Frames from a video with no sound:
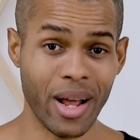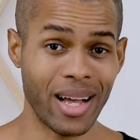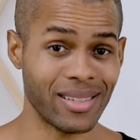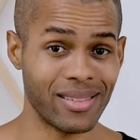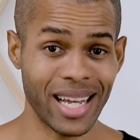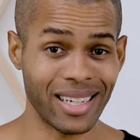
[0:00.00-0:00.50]

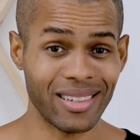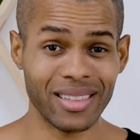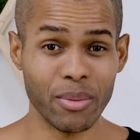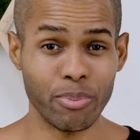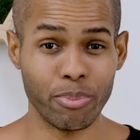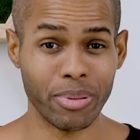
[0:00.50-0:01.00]
not
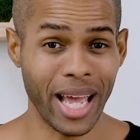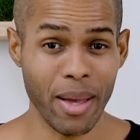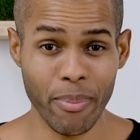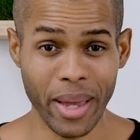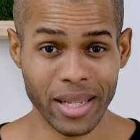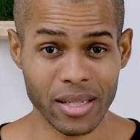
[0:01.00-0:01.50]
technically
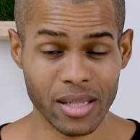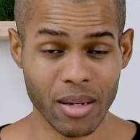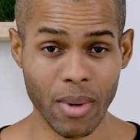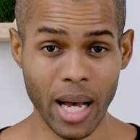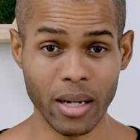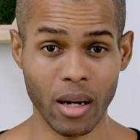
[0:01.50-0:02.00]
plant based, to my